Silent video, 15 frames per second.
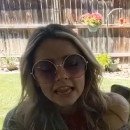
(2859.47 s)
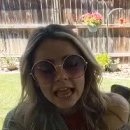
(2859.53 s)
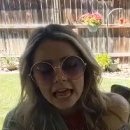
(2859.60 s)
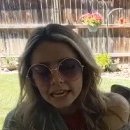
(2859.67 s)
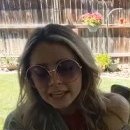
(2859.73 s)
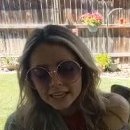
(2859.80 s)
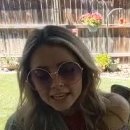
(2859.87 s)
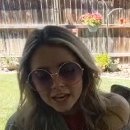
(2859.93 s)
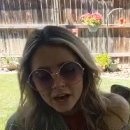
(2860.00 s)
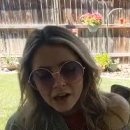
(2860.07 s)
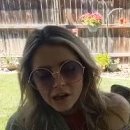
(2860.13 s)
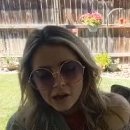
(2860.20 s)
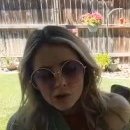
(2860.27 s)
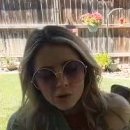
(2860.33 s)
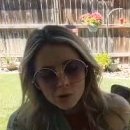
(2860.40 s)
Let it
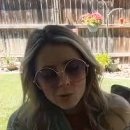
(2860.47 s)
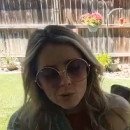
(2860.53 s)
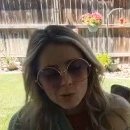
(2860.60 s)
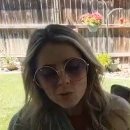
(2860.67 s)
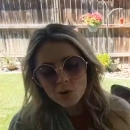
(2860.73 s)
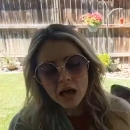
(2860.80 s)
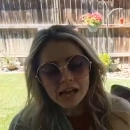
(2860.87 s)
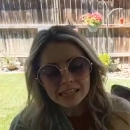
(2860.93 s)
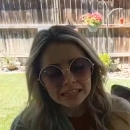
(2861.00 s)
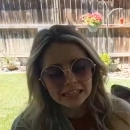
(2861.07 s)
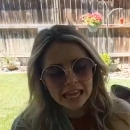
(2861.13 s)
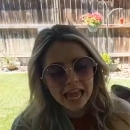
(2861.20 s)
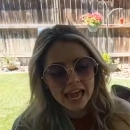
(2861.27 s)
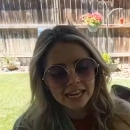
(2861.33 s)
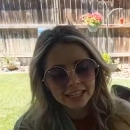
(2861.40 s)
go.
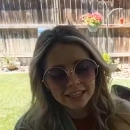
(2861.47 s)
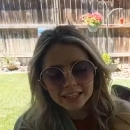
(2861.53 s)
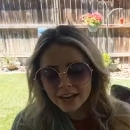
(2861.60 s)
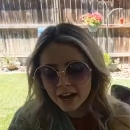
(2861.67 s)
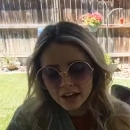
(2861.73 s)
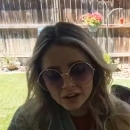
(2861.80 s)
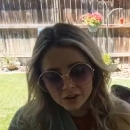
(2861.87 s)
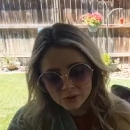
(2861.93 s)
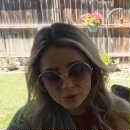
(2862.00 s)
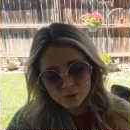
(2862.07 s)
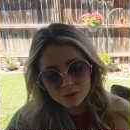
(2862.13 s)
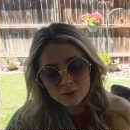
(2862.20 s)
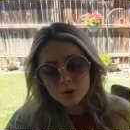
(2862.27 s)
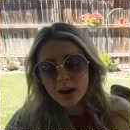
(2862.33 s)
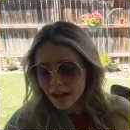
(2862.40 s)
Let it go.
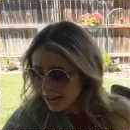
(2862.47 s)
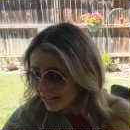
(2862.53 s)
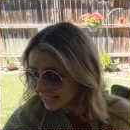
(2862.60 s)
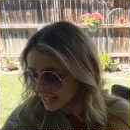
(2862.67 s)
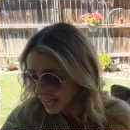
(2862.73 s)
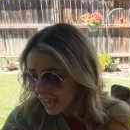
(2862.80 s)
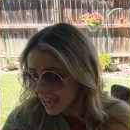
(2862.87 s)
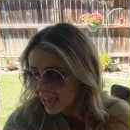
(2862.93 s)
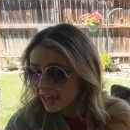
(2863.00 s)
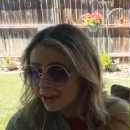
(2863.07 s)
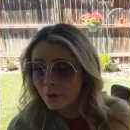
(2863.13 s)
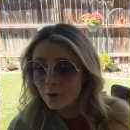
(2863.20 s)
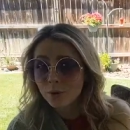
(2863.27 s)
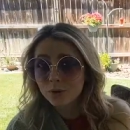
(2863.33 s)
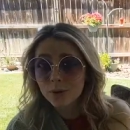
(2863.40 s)

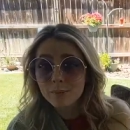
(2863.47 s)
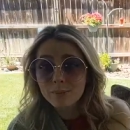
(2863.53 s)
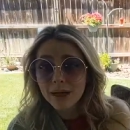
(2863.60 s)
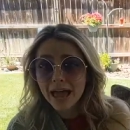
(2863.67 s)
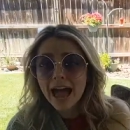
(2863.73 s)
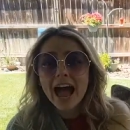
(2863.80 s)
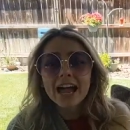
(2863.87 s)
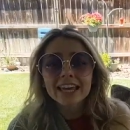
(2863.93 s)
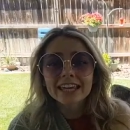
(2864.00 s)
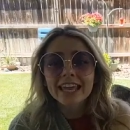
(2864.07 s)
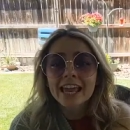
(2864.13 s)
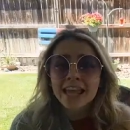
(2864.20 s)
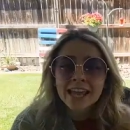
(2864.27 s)
Can't hold it back